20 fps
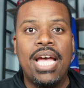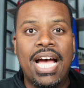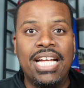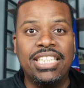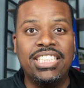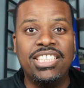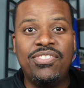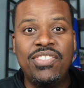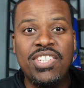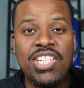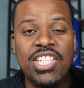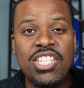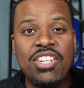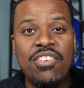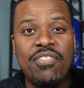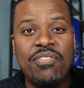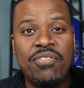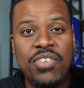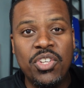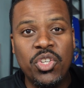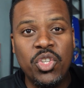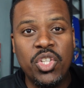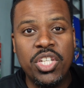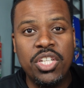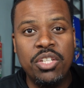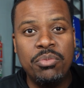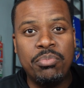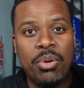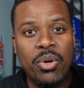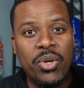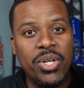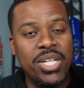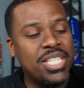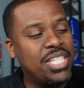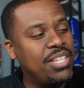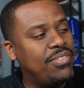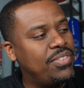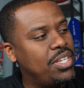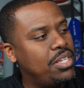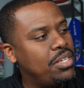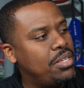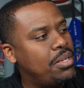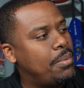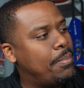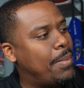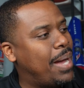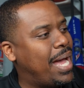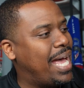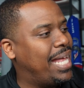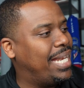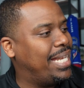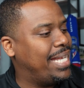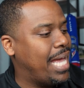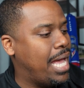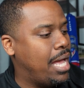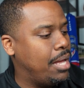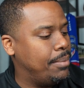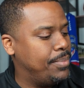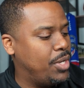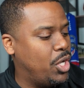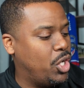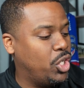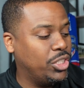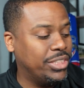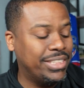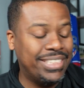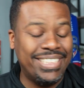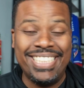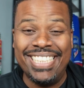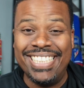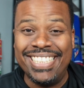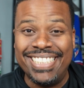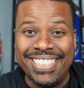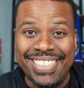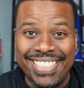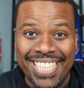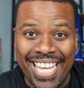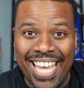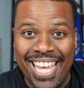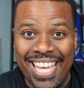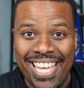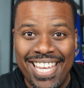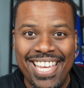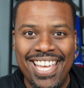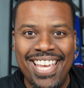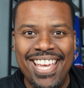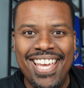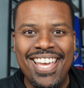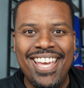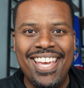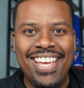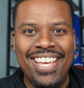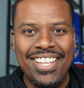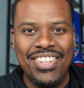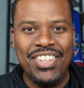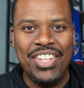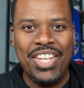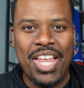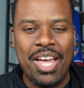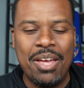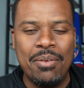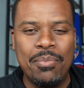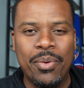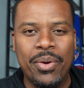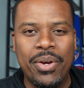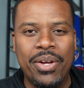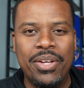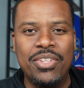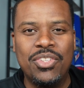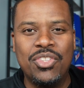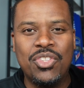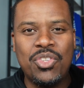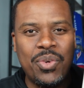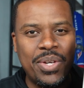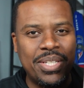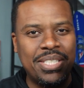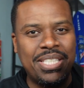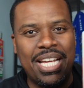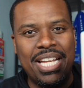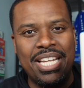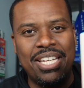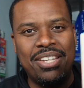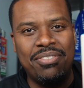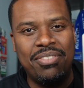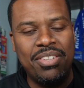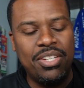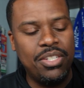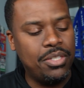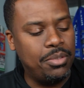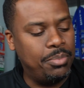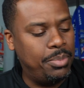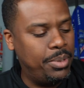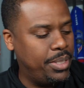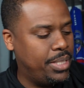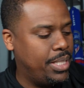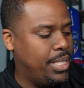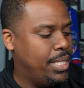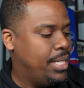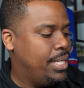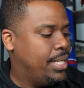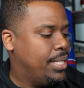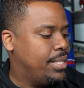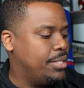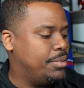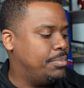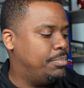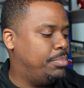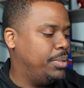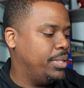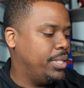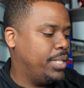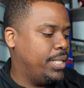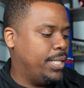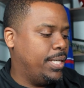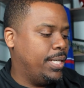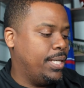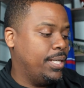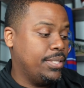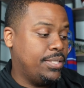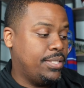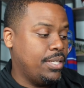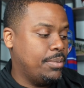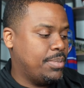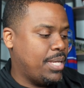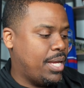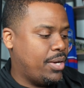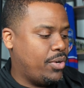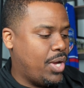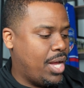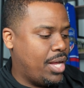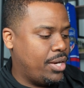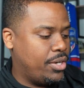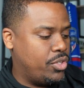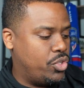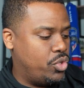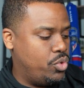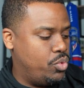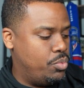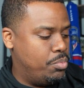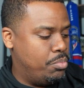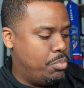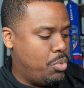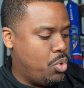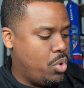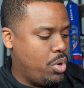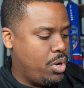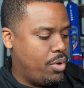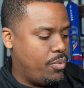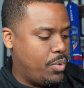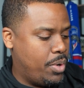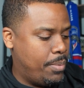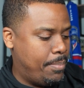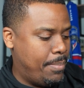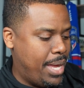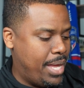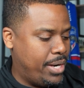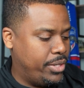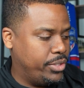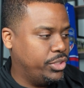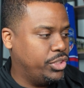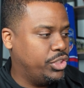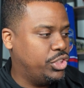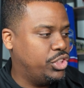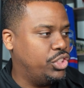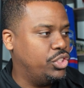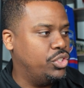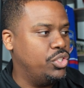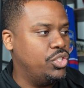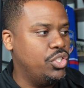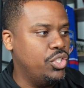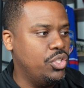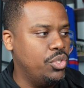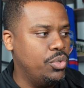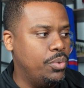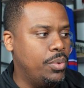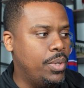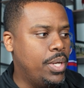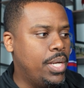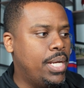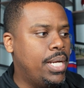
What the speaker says: I just finished Feel Good Productivity by Ali Abdaal today in the library. So excited to finish this book. This book, subtitled How to Do More of What Matters to You.